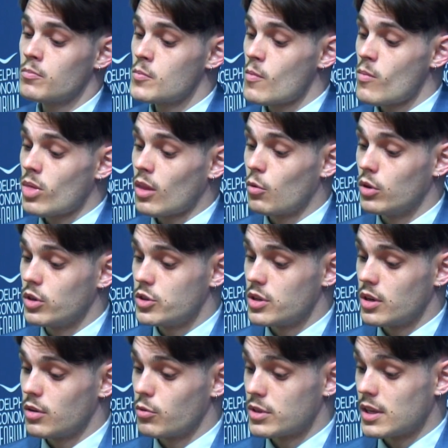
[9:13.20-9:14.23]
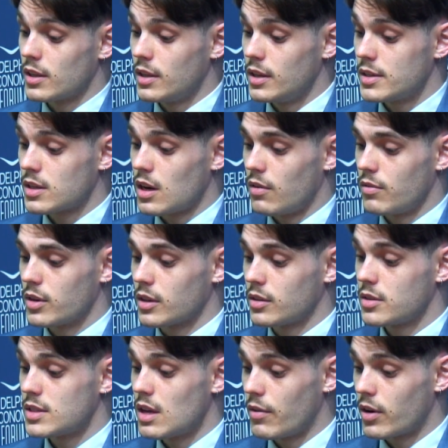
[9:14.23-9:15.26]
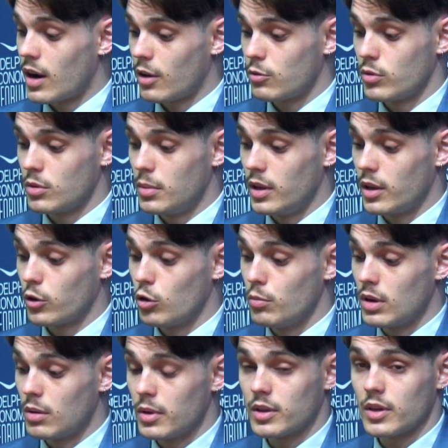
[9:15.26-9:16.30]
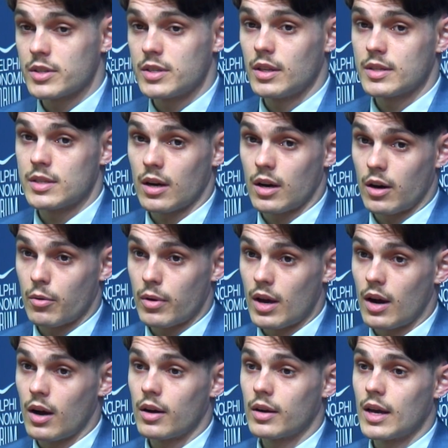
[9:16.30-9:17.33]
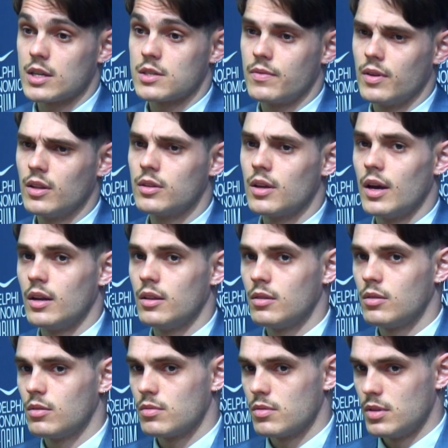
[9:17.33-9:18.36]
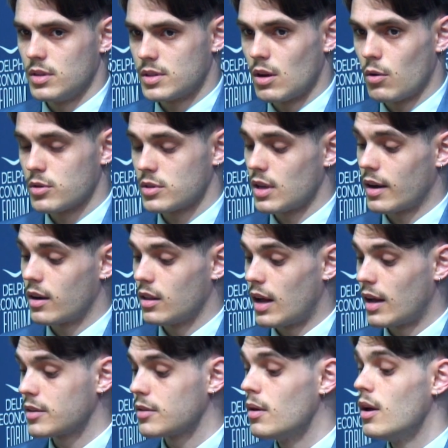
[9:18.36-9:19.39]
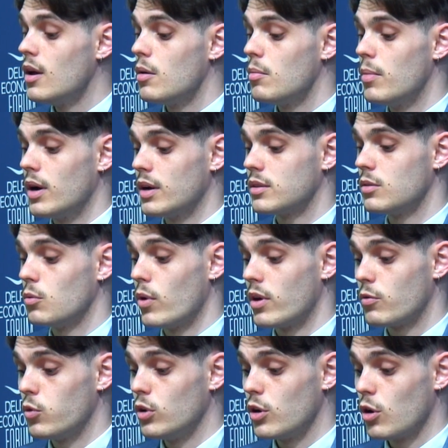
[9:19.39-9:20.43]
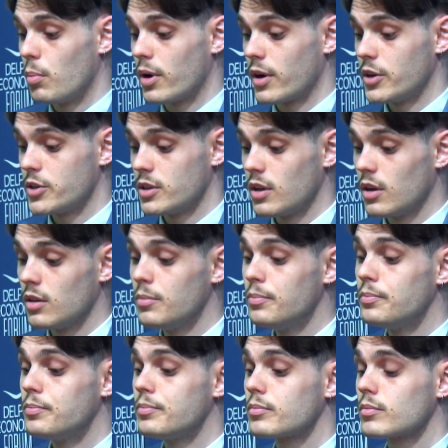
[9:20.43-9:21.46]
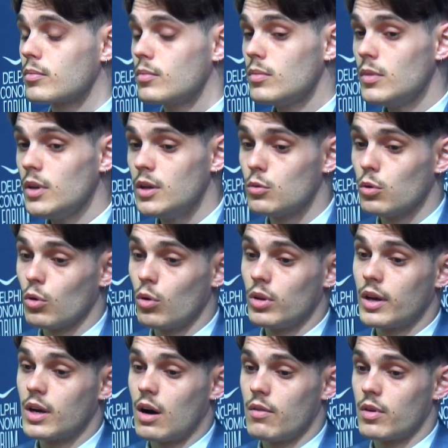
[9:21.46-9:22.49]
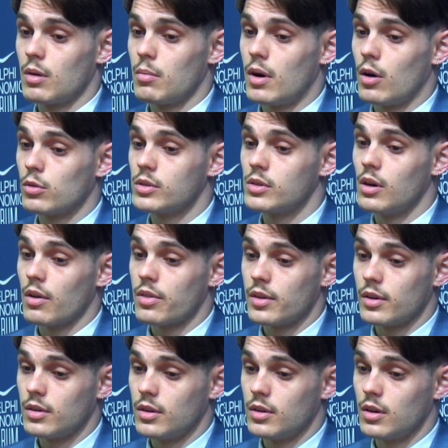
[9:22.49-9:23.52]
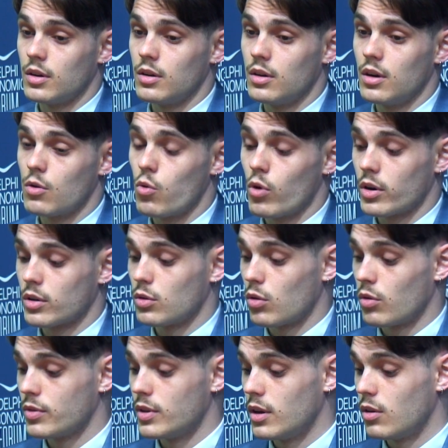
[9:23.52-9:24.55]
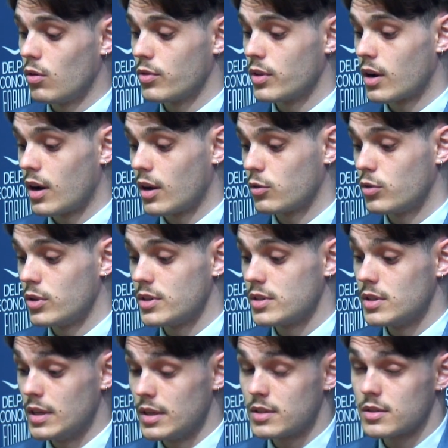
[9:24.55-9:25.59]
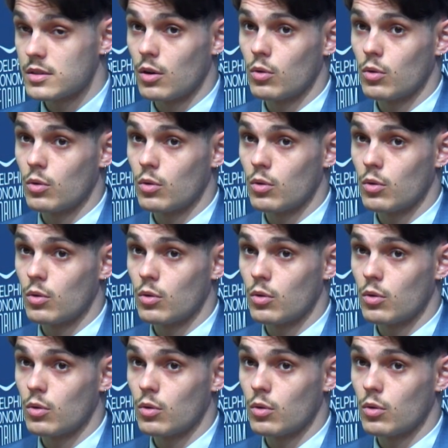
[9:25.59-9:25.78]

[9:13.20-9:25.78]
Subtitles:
which recently discovered 700 billion cubic meters in the Sakarya gas field, and it sounds like a lot, but when fully operational, it will only cover about a quarter of the country's needs. So